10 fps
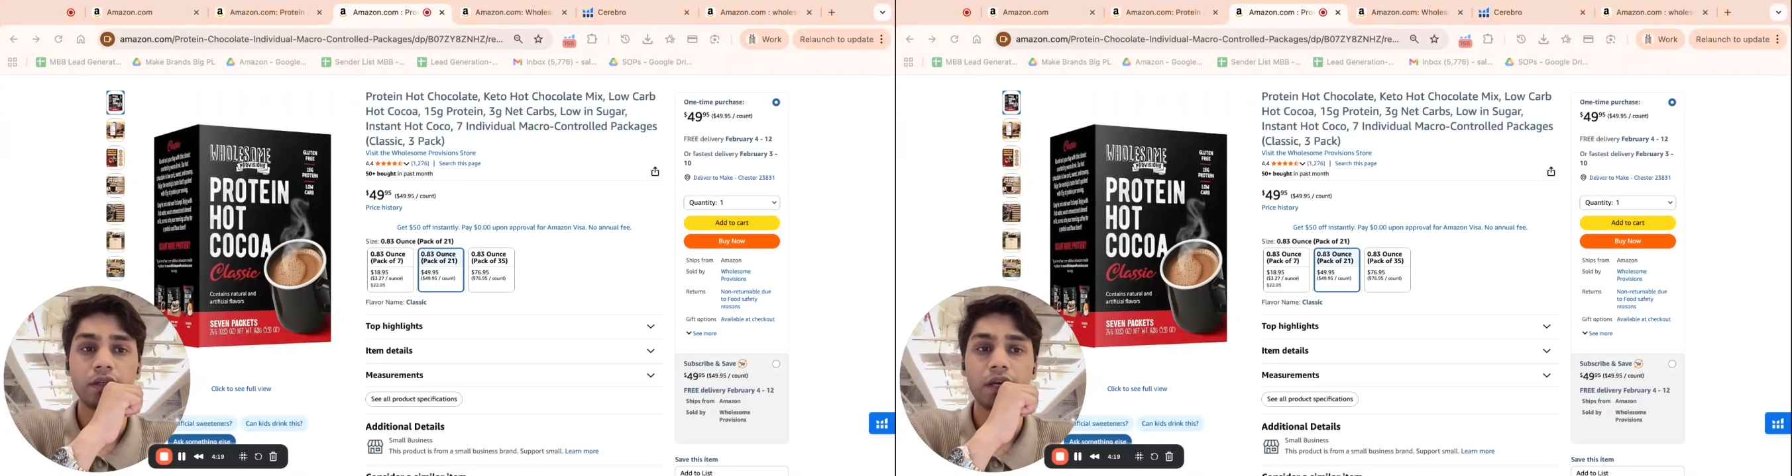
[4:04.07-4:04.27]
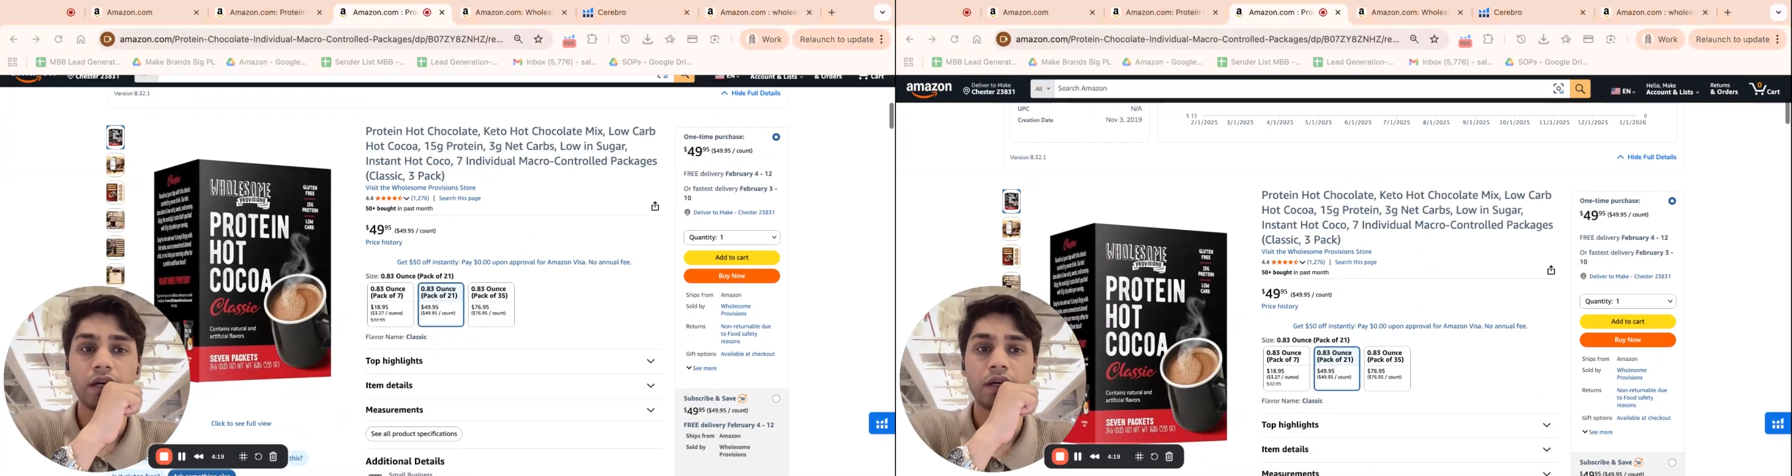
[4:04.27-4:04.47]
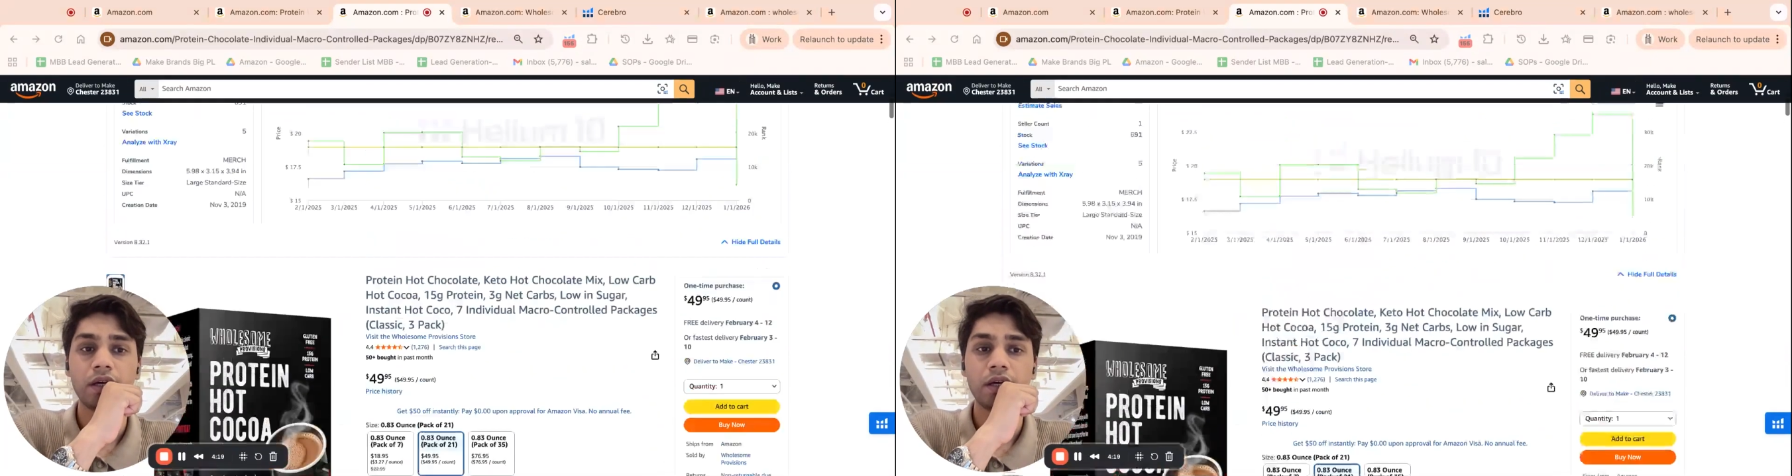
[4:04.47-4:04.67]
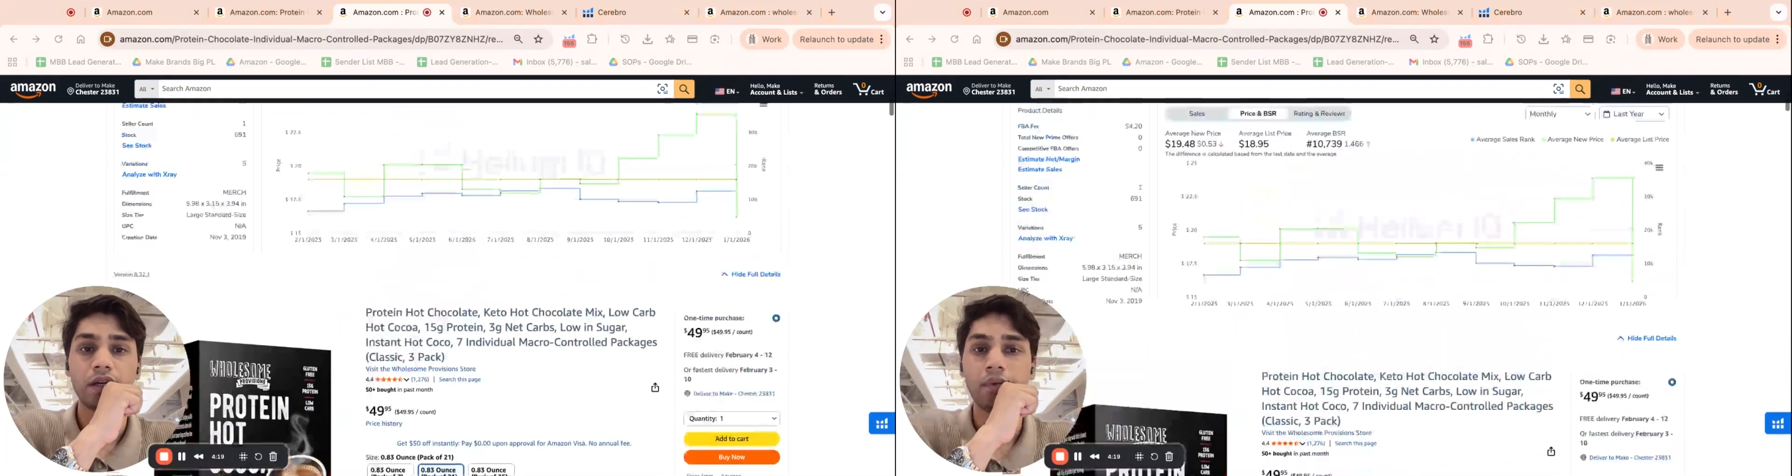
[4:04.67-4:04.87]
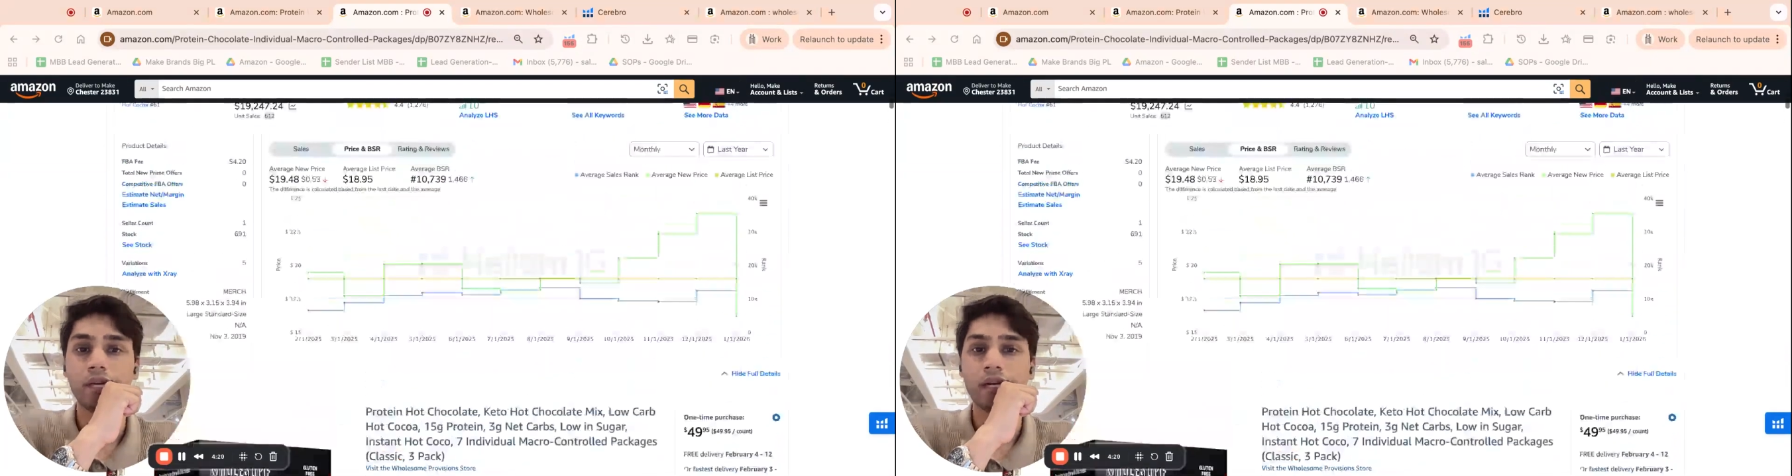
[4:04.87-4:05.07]
So yeah,
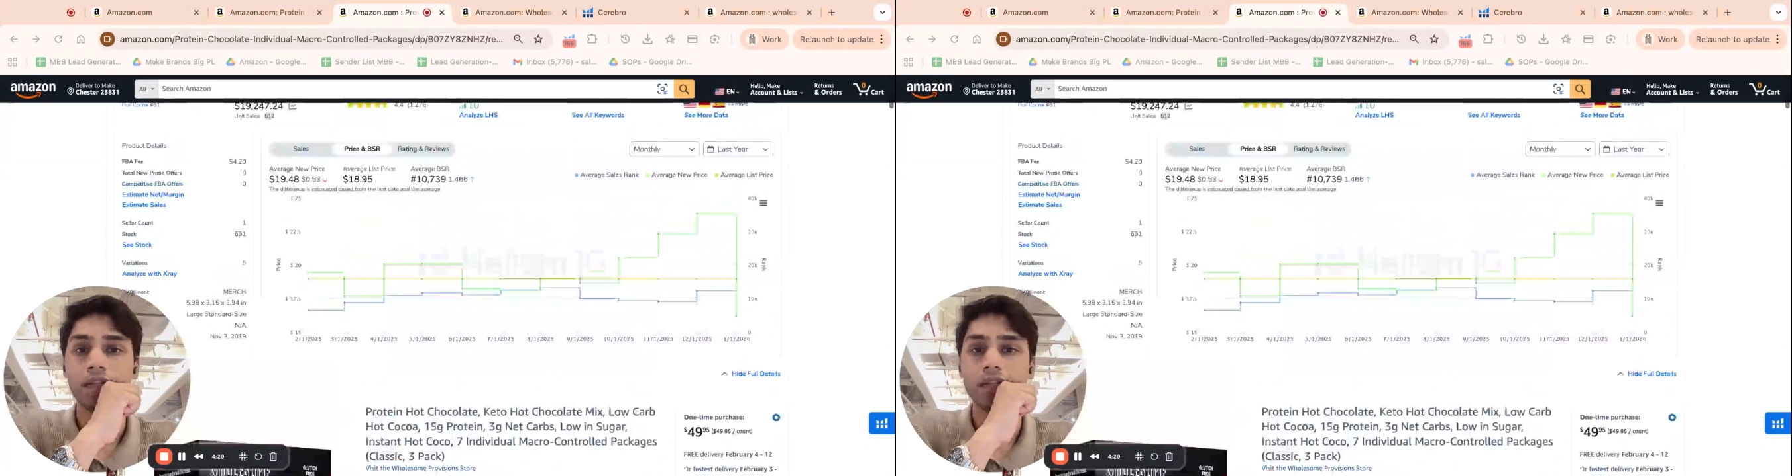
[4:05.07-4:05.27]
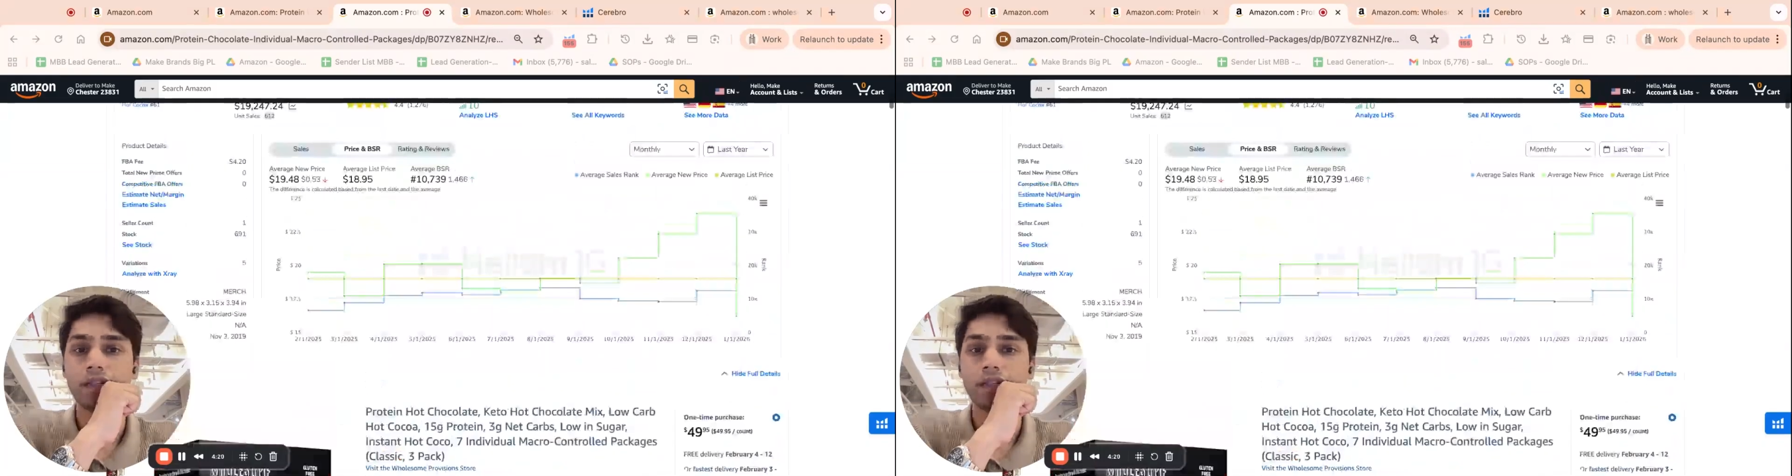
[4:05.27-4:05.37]
one another